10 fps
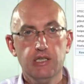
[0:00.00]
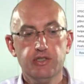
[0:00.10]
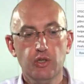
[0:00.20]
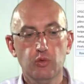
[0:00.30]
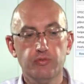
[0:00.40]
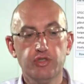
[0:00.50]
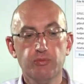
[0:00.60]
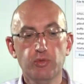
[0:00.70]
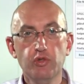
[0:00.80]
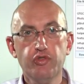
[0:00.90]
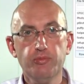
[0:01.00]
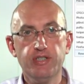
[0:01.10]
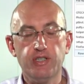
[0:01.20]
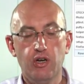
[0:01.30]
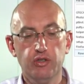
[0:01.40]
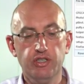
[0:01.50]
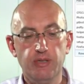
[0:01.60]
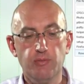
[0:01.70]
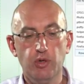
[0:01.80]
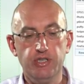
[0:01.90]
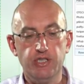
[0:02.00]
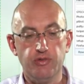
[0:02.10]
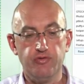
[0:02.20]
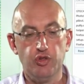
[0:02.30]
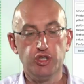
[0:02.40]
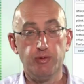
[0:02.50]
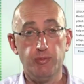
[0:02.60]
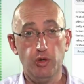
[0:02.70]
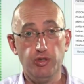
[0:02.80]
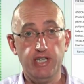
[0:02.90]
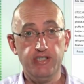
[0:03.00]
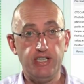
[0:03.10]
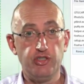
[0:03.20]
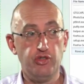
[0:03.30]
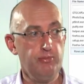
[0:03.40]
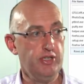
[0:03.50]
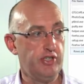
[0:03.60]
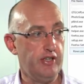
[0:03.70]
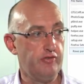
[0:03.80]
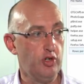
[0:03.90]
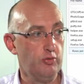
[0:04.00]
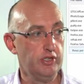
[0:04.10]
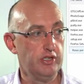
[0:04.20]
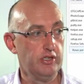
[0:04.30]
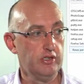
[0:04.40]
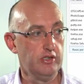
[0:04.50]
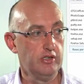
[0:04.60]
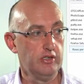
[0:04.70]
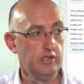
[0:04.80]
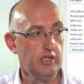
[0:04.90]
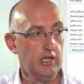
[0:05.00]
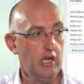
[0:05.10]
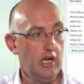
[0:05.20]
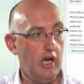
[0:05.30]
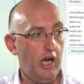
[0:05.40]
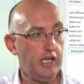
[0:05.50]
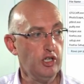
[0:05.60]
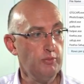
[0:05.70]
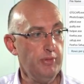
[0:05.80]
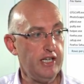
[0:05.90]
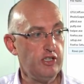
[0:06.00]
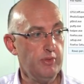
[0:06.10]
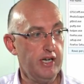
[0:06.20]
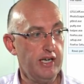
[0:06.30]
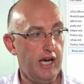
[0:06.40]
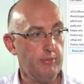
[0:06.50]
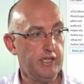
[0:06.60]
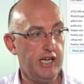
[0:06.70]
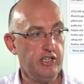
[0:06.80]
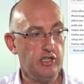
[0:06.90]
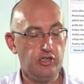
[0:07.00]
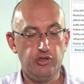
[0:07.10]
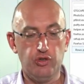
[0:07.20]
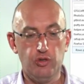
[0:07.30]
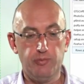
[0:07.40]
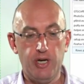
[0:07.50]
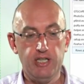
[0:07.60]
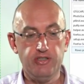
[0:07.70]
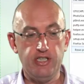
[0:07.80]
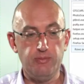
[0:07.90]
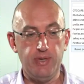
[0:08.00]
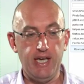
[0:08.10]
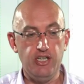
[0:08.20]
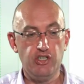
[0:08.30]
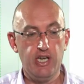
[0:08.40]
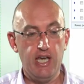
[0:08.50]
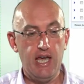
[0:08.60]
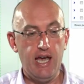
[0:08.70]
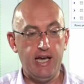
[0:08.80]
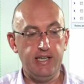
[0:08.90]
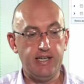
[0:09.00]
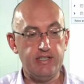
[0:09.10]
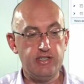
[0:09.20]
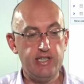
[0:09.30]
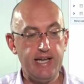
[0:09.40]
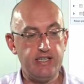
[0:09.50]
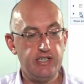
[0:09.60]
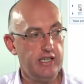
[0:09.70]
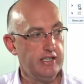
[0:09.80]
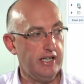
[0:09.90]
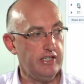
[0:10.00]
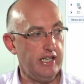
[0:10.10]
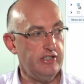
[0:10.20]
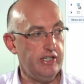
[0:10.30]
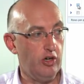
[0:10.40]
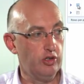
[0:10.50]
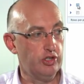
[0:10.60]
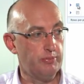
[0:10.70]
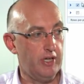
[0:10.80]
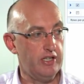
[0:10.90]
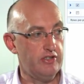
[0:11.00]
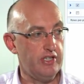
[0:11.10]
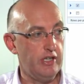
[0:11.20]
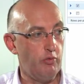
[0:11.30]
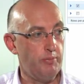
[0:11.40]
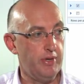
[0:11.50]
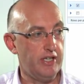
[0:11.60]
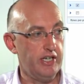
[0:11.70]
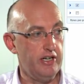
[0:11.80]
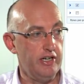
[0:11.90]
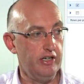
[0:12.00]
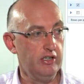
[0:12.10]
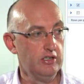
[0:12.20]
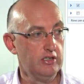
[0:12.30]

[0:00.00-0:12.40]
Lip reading: So to move from this auditing mode into enforcement mode is extremely straightforward. I can come back to my application control policies page and I can select that Easy Auditor policy that we picked earlier.